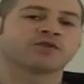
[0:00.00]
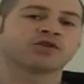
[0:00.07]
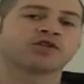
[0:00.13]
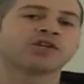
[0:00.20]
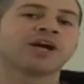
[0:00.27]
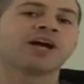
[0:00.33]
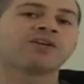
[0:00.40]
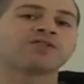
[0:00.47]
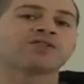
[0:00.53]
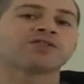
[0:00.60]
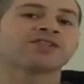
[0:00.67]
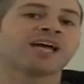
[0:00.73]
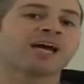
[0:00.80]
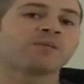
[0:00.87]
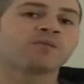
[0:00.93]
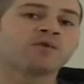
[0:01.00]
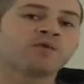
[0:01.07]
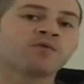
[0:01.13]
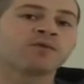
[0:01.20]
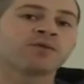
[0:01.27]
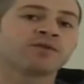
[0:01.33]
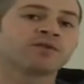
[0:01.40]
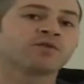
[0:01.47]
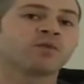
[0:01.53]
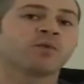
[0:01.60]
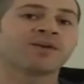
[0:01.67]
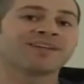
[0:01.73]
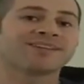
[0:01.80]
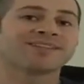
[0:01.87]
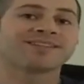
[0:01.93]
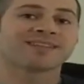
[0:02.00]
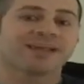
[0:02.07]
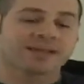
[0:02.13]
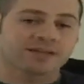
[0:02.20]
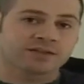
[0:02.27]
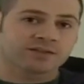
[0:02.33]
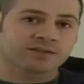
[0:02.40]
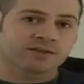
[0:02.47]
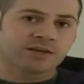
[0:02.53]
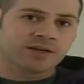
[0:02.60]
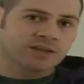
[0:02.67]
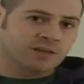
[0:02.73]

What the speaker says: your child does not move within 20 seconds,